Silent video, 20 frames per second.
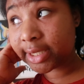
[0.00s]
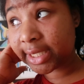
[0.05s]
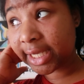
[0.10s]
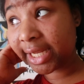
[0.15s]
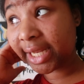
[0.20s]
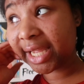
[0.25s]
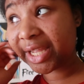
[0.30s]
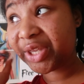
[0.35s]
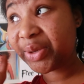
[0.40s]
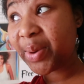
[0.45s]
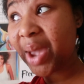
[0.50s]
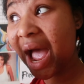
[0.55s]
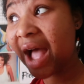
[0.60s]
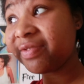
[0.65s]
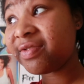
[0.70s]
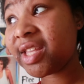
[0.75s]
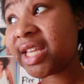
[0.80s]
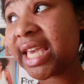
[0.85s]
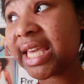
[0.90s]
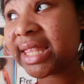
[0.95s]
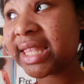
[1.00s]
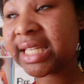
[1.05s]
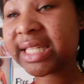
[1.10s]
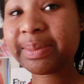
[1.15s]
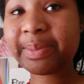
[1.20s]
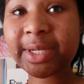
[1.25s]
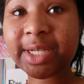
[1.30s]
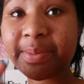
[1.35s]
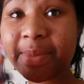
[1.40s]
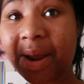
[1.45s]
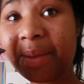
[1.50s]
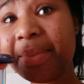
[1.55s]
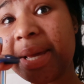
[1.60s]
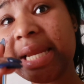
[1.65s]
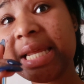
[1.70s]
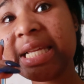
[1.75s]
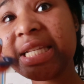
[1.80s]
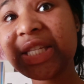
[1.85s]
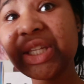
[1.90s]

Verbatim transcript: saying like you have to get this much amount of money